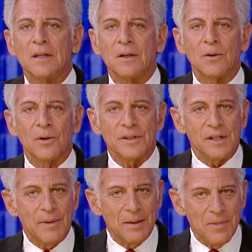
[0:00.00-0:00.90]
or is it
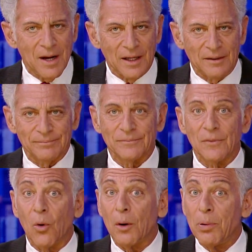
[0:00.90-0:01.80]
about money,
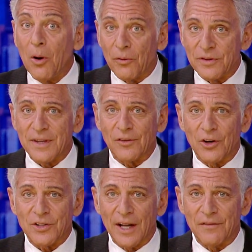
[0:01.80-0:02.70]
or both? Seven on
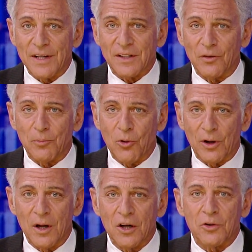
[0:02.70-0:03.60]
your side investigative
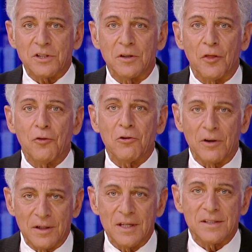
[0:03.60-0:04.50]
reporter Kristin
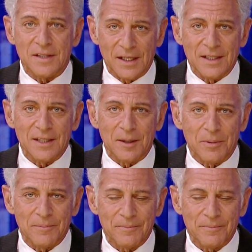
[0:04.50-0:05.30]
Thorne is digging deep.